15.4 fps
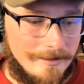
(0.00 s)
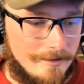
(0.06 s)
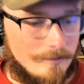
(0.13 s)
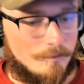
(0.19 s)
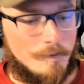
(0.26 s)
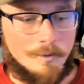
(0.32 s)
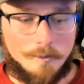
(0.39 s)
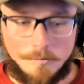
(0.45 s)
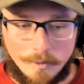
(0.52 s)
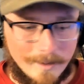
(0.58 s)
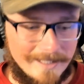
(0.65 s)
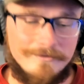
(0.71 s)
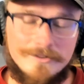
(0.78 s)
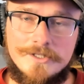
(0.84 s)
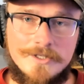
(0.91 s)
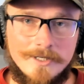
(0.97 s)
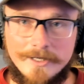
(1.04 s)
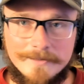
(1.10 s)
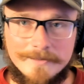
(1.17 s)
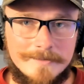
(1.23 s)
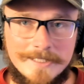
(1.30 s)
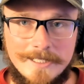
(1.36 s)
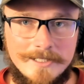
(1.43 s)
whatever
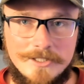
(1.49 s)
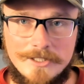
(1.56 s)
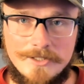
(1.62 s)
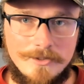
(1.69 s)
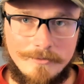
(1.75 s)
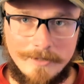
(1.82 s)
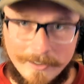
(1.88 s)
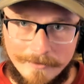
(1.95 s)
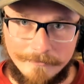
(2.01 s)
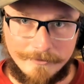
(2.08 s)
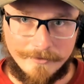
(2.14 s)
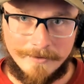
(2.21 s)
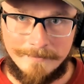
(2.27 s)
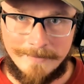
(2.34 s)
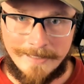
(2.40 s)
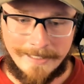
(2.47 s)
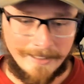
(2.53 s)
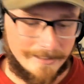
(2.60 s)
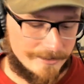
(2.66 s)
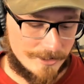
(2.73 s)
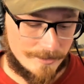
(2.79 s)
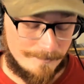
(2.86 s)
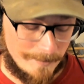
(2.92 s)
circumstances you come from,
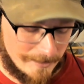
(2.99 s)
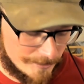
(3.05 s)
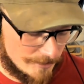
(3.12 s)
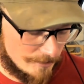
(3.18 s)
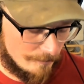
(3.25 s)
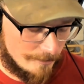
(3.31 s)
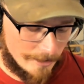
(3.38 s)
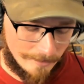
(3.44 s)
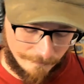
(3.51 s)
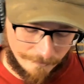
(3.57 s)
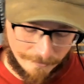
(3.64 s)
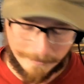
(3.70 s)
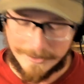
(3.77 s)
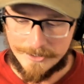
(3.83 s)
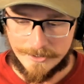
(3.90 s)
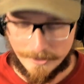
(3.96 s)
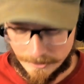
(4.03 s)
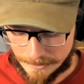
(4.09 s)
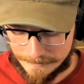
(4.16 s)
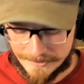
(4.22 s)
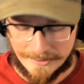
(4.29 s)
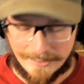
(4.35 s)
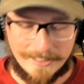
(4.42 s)
man, just because you come from a
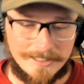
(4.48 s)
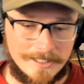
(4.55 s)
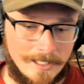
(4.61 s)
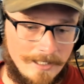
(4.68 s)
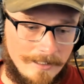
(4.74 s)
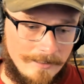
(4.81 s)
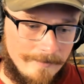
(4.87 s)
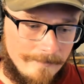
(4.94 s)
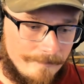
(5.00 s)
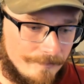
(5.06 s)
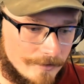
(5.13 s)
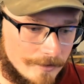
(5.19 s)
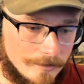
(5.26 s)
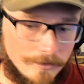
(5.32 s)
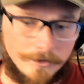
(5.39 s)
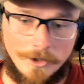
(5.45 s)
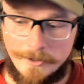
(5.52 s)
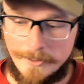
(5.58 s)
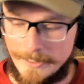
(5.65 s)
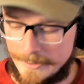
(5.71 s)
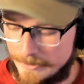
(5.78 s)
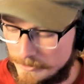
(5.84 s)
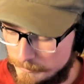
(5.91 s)
circumstance,
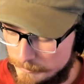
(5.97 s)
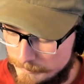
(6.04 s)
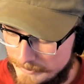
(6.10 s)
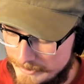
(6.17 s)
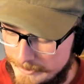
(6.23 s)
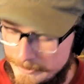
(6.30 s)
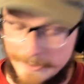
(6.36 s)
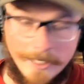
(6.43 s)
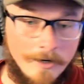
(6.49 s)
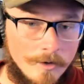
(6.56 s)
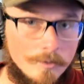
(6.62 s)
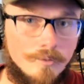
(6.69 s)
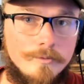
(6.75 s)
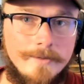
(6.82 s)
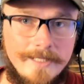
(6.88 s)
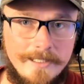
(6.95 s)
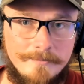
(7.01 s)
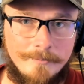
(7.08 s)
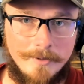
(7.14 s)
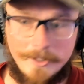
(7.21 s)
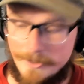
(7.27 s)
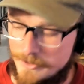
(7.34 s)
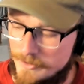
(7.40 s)
learn how to read. Read
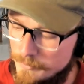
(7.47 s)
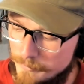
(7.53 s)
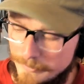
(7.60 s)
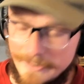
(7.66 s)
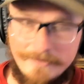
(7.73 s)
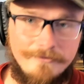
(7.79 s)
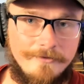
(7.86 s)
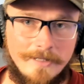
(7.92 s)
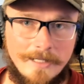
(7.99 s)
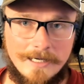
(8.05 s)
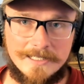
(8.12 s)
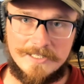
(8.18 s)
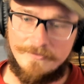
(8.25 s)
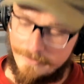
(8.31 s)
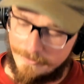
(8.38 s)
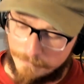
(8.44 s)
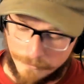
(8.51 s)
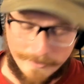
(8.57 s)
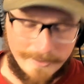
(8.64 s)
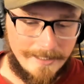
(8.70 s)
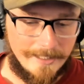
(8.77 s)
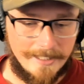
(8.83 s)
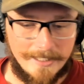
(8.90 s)
books. Read philosophy.
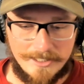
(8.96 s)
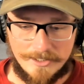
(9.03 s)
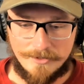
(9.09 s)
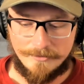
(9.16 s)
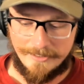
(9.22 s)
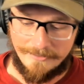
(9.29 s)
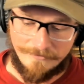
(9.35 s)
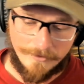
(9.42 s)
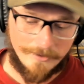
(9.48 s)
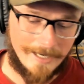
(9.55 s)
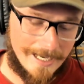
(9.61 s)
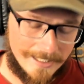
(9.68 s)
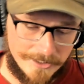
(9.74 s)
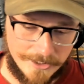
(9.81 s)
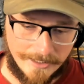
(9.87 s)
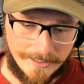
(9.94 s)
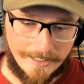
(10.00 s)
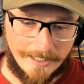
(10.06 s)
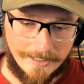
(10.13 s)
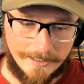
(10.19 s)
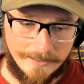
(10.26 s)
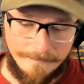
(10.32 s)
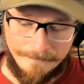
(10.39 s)
Read history. If you're
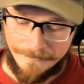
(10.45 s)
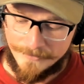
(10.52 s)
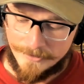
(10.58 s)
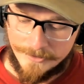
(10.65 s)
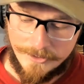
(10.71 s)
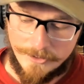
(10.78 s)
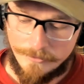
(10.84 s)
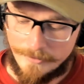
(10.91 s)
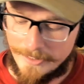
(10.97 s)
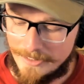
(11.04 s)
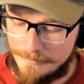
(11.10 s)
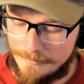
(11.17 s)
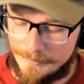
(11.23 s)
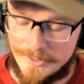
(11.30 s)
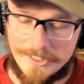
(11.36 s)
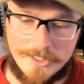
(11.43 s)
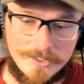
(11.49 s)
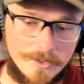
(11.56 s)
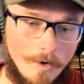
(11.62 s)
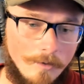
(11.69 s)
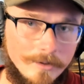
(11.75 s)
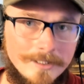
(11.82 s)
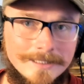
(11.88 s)
educated, you can't be
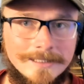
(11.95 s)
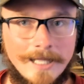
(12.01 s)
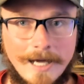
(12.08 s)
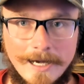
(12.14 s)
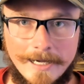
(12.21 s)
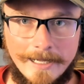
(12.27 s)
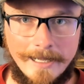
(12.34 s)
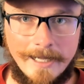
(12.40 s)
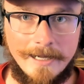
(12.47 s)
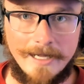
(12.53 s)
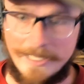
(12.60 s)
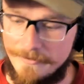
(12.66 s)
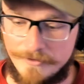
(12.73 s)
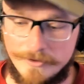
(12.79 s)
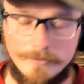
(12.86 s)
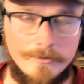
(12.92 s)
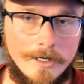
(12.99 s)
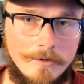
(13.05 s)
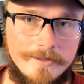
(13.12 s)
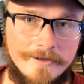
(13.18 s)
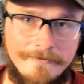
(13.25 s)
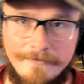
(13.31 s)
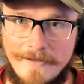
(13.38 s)
sold a lie if you
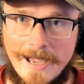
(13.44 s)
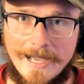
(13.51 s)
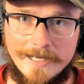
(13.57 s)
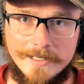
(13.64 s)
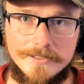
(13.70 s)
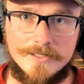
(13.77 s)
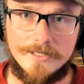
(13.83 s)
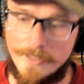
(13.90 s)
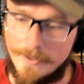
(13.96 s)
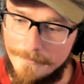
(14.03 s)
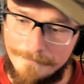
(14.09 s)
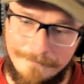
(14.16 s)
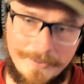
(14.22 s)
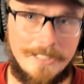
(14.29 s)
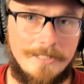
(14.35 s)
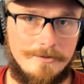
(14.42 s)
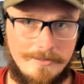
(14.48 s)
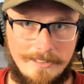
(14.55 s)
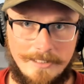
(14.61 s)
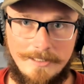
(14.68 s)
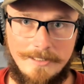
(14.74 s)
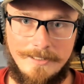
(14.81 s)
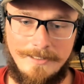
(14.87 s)
know the facts.
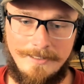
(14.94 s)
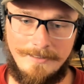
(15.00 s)
Period.